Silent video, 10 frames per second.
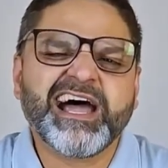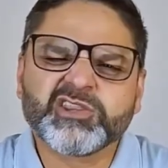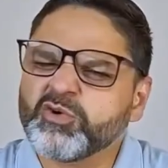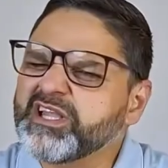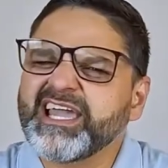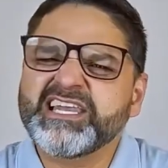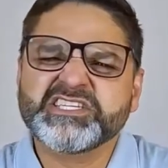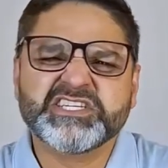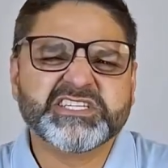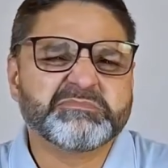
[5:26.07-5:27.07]
Relieve the
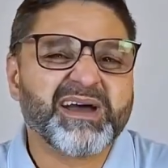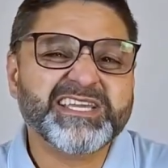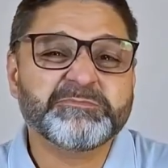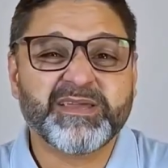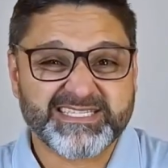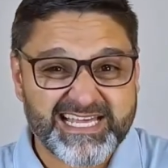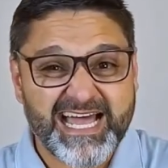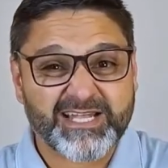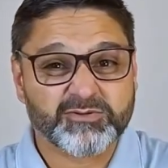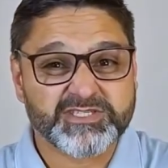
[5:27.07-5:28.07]
pain on those
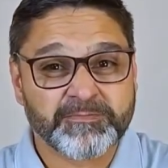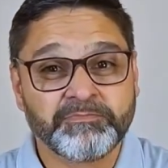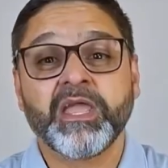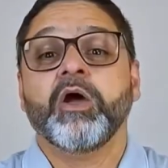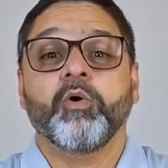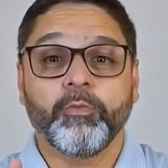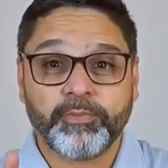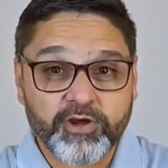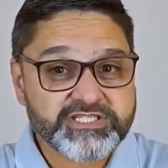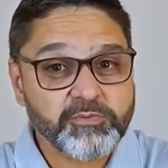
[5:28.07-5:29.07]
rougher days. The
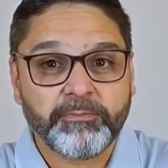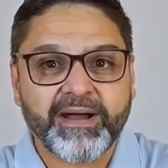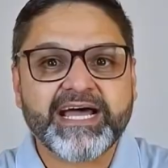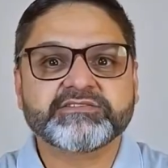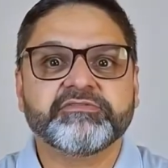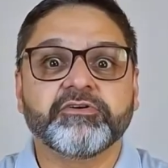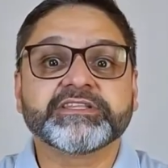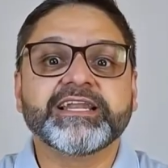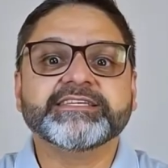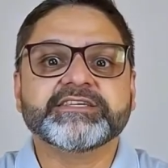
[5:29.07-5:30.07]
next step is to
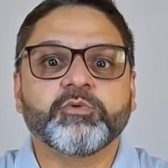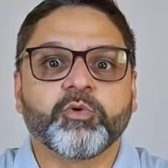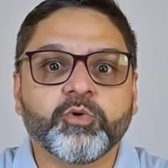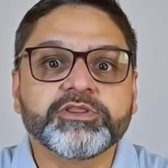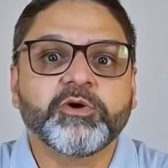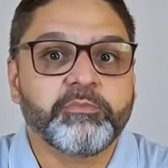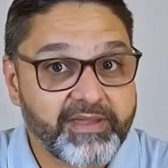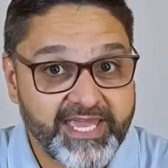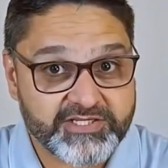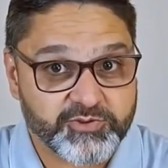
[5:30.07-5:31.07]
strengthen the gluteus
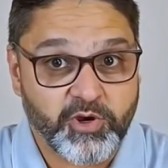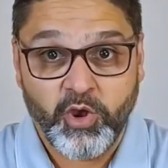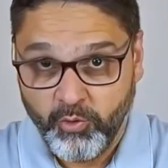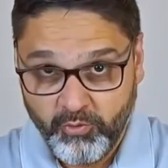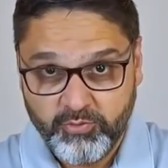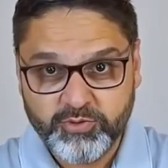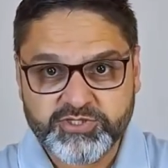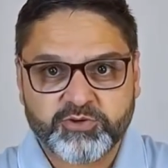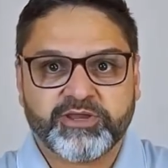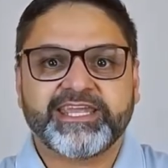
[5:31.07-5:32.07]
medius, the
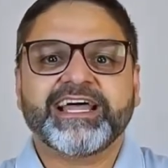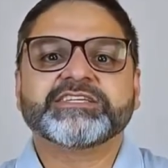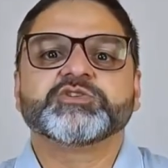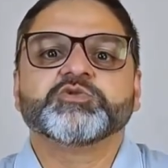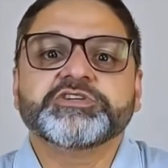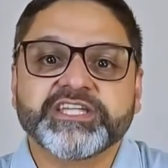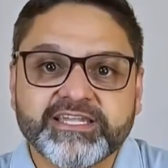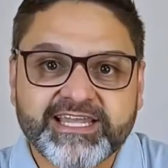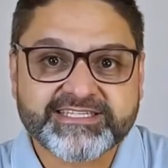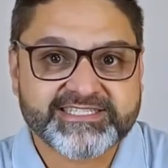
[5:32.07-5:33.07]
muscle that provides
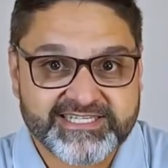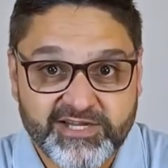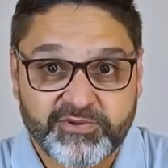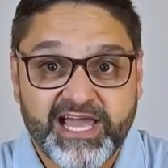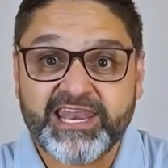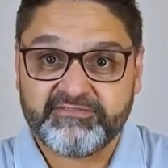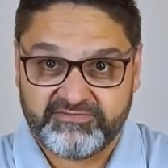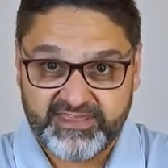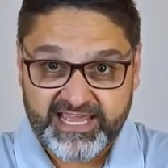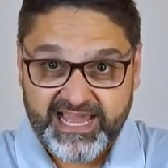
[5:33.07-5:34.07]
support and
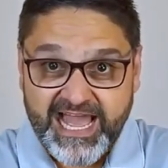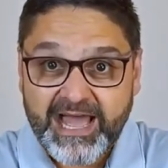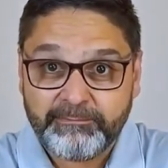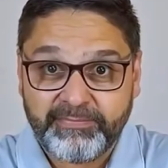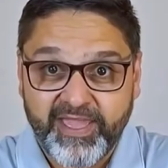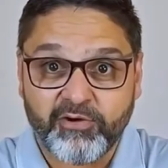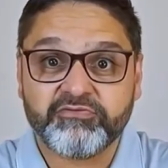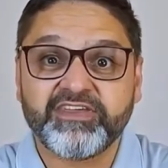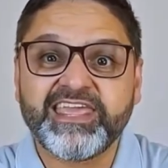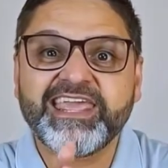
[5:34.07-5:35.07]
relieves the pelvis and the
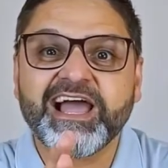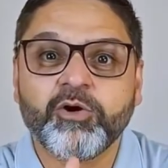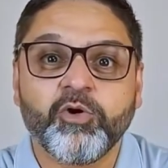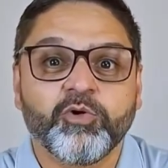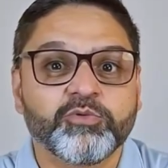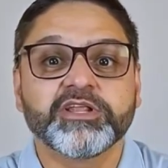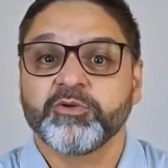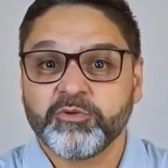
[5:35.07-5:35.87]
lumbar spine.